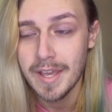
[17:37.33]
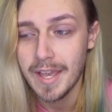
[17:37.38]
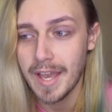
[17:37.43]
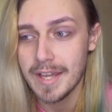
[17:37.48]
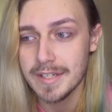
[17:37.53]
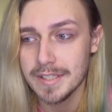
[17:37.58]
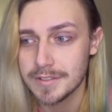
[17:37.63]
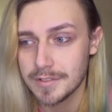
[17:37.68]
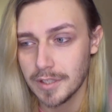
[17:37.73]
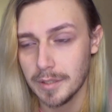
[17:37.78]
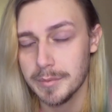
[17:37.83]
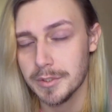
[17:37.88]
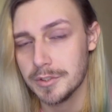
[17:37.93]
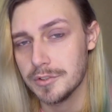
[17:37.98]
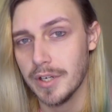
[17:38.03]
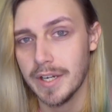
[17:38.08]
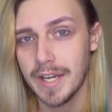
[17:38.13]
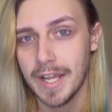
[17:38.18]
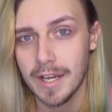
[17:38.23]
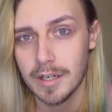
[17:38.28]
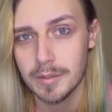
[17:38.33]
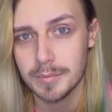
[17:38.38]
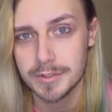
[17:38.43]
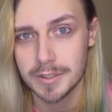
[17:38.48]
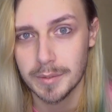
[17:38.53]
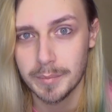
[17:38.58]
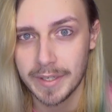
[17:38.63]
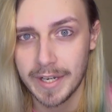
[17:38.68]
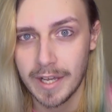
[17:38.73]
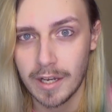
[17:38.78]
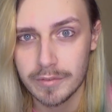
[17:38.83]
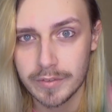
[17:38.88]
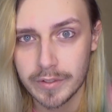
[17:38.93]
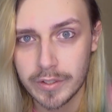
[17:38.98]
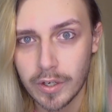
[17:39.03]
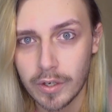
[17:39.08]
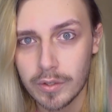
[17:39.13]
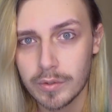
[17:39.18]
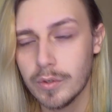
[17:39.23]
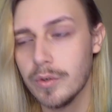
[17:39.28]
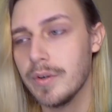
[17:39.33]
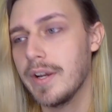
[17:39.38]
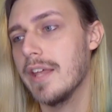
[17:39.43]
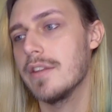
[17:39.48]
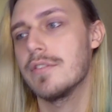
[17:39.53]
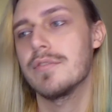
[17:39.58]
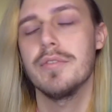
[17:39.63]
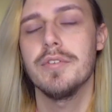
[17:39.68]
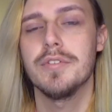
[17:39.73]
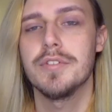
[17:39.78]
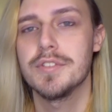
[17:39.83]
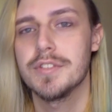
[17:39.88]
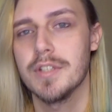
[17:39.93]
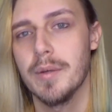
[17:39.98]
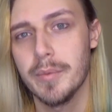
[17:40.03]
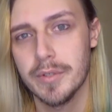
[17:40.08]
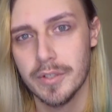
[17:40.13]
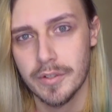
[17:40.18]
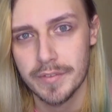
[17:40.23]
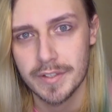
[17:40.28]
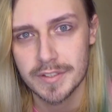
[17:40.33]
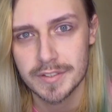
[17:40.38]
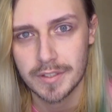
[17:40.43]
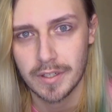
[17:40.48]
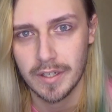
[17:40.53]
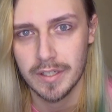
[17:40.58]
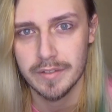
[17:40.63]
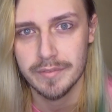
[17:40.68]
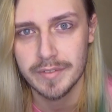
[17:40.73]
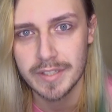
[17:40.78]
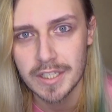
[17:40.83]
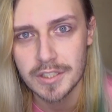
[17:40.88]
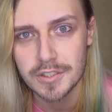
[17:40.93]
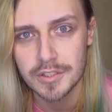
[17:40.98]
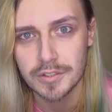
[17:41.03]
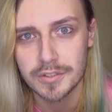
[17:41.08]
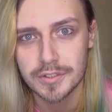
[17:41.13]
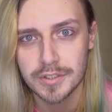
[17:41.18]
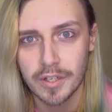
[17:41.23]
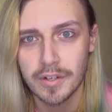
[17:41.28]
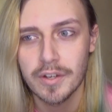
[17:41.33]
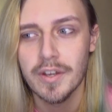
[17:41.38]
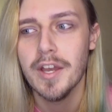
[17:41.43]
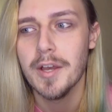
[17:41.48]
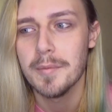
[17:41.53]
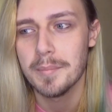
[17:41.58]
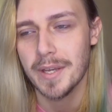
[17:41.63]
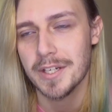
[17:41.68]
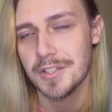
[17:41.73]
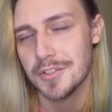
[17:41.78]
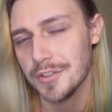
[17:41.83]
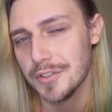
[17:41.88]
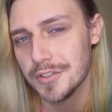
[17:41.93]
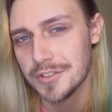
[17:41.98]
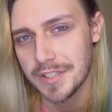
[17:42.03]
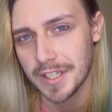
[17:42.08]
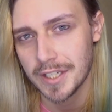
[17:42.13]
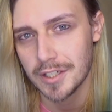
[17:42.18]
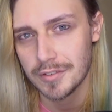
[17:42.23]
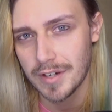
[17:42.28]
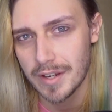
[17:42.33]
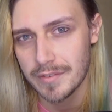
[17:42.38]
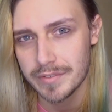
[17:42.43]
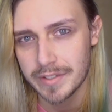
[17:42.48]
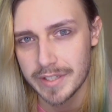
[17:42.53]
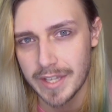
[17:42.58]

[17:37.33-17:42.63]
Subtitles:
anytime you're trying to help someone out of a cult or get through to someone on this kind of an issue. So make sure you stick around for